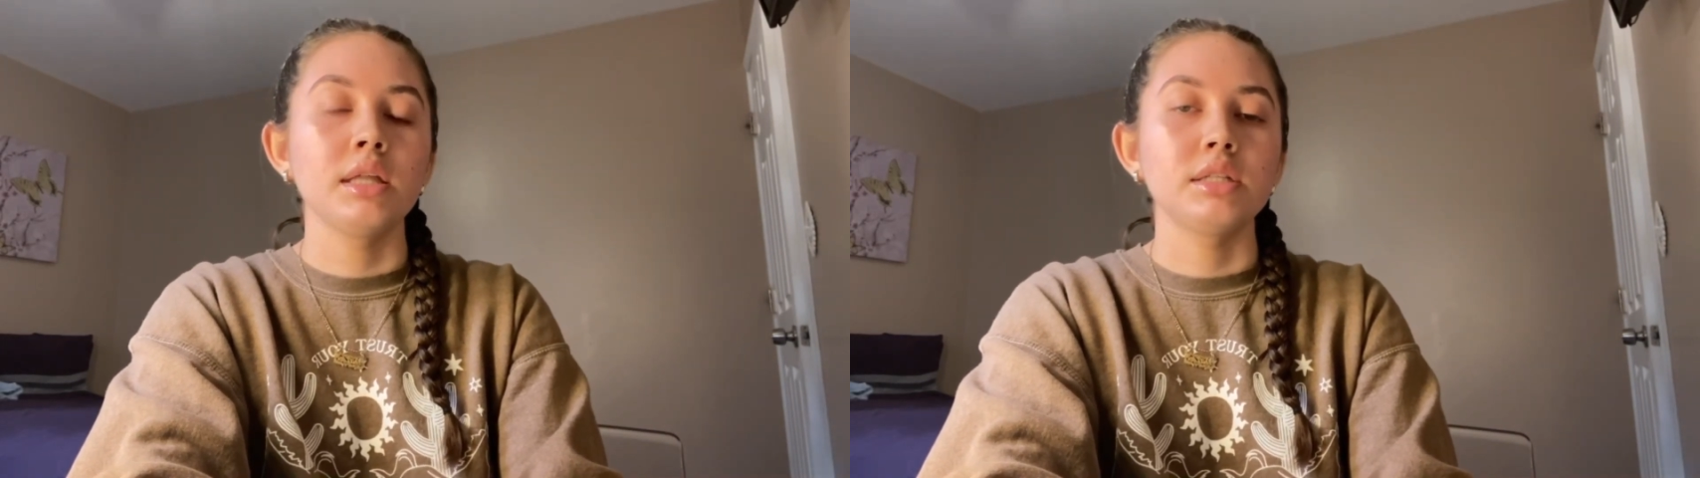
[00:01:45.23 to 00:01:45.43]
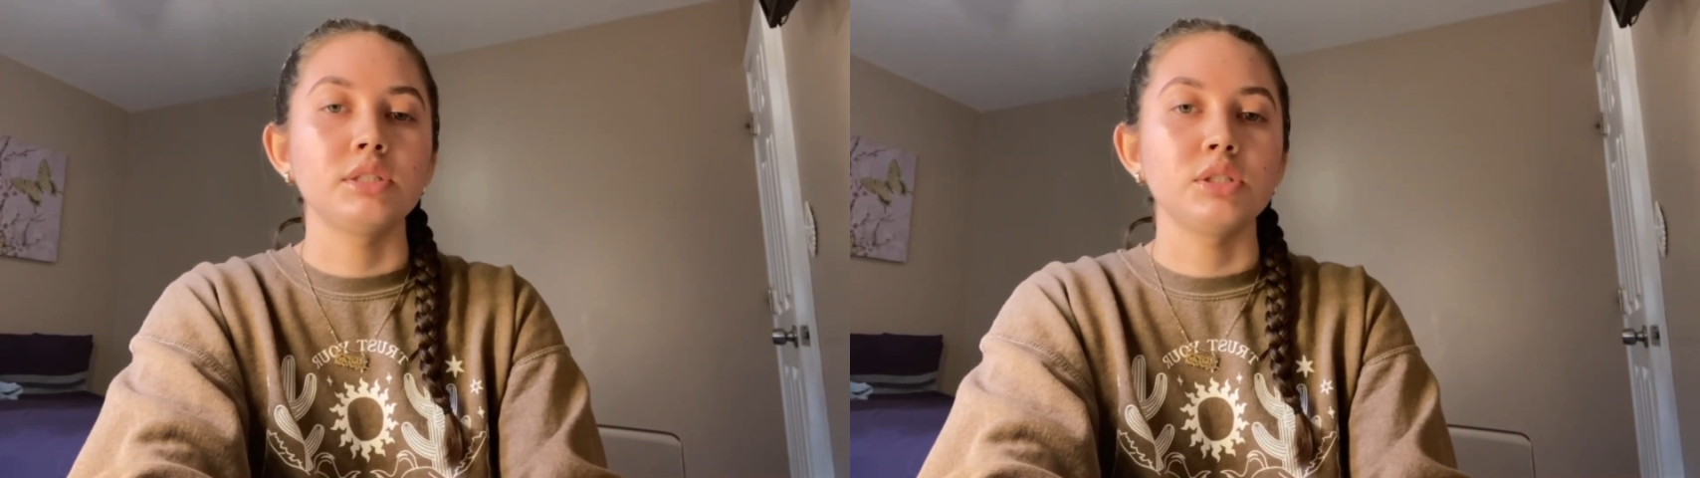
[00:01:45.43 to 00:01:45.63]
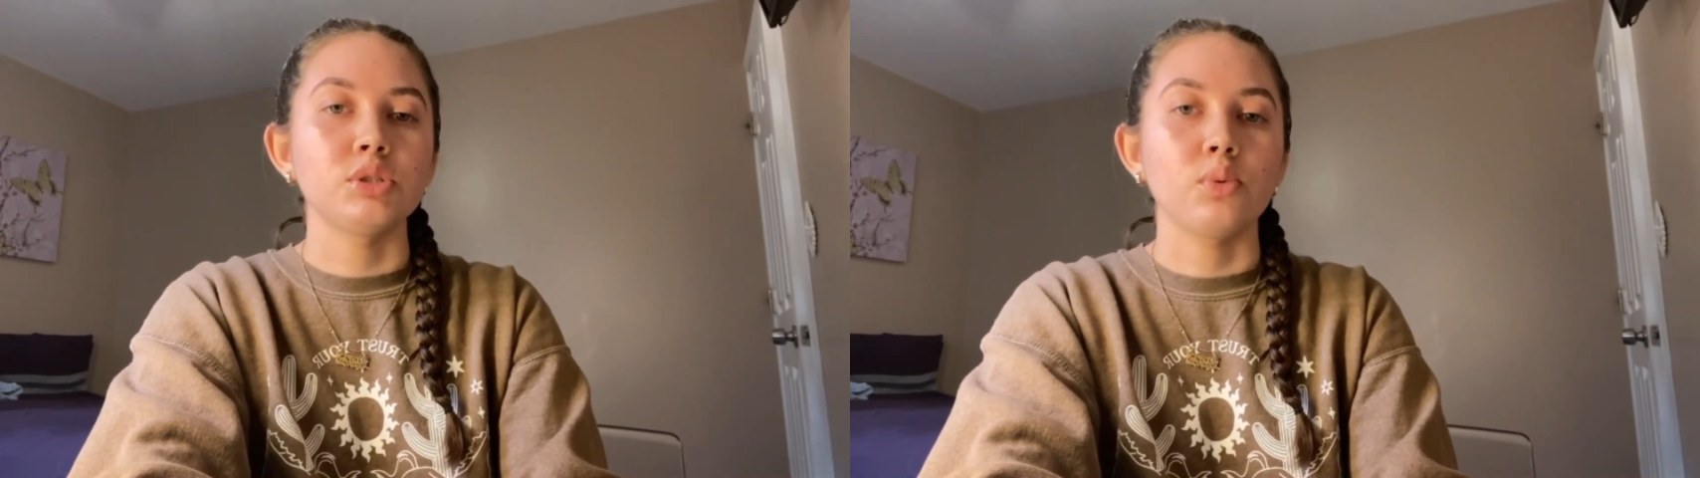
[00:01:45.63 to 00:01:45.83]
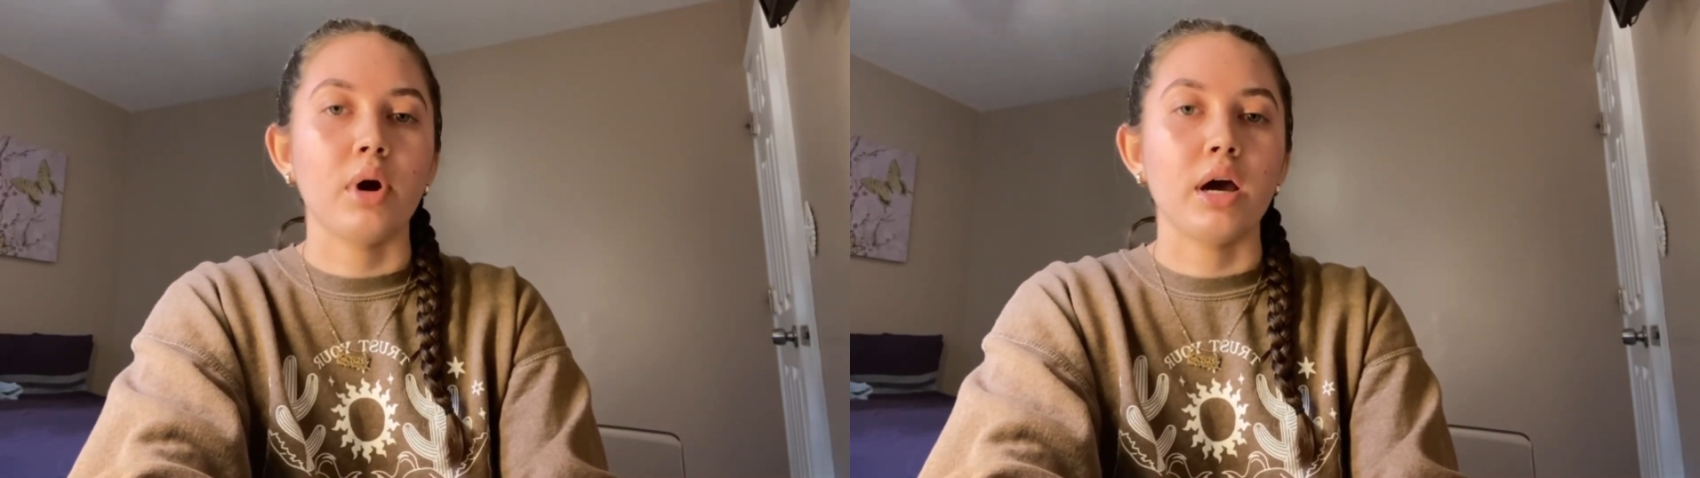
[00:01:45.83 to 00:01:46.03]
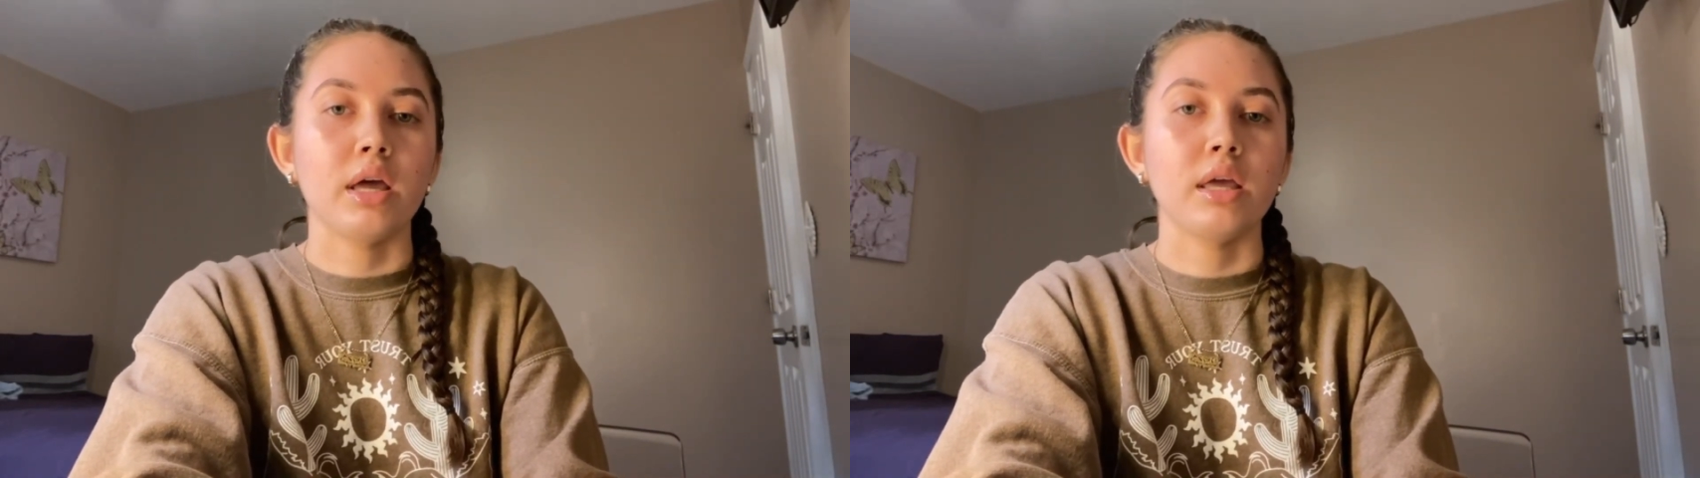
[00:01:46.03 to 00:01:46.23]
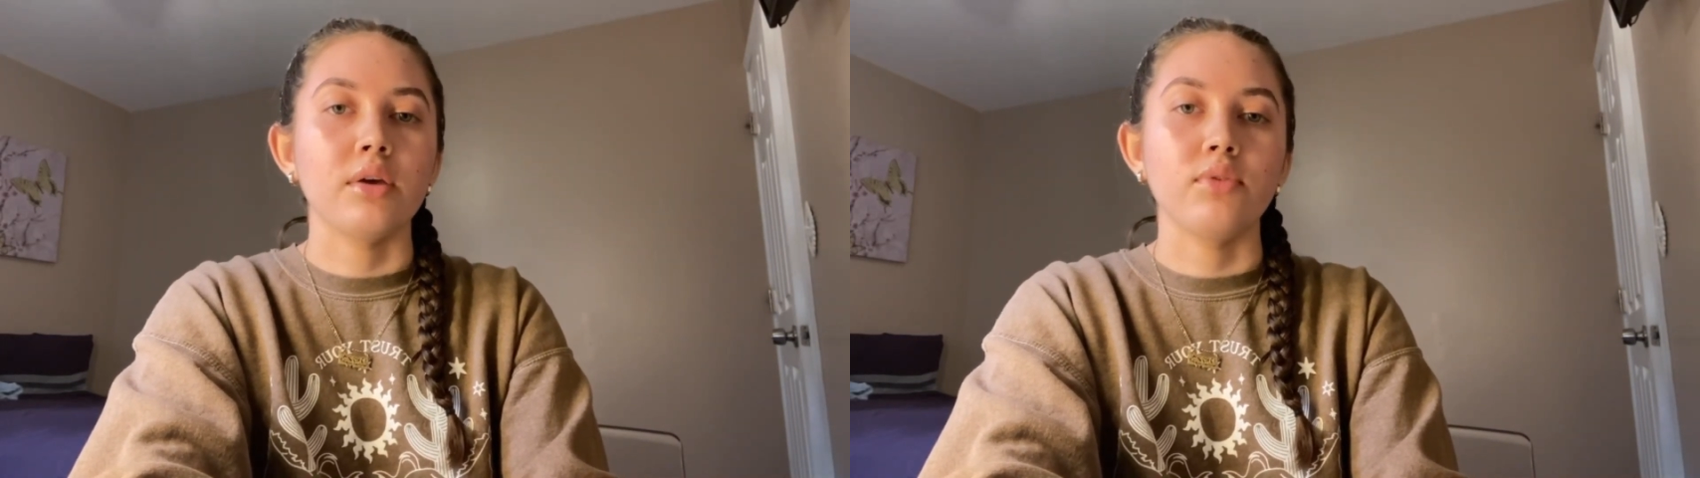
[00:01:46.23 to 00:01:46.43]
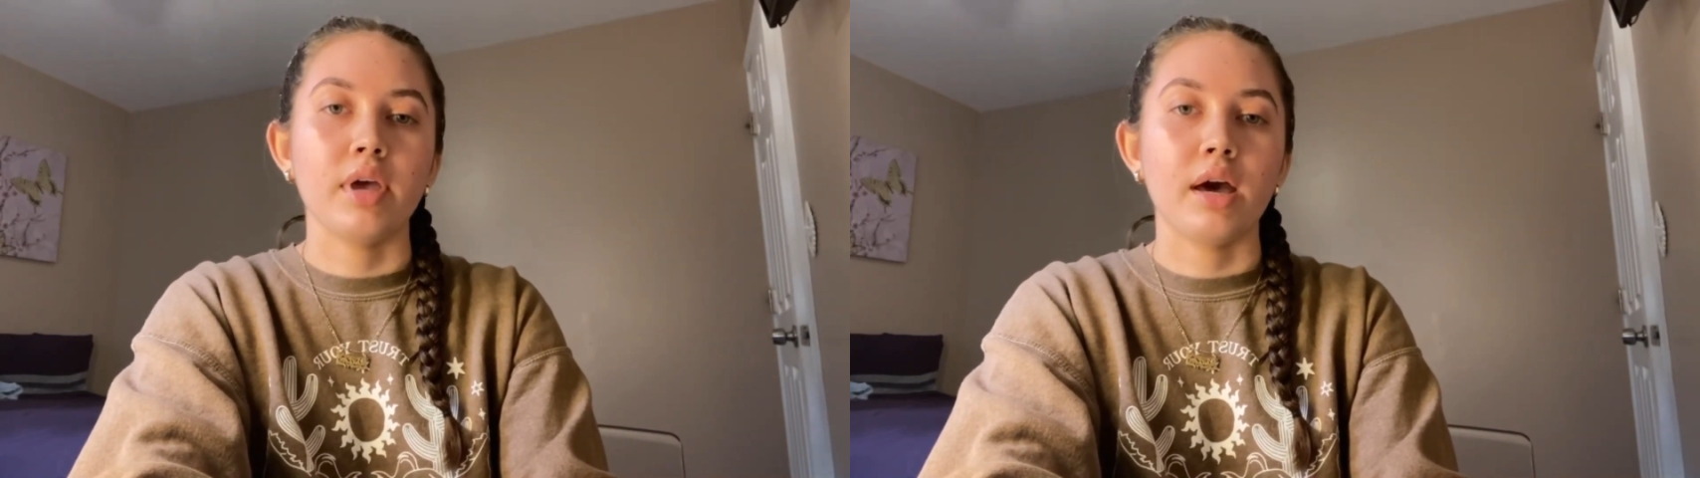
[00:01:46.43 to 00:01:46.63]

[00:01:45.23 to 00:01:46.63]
This is why, if you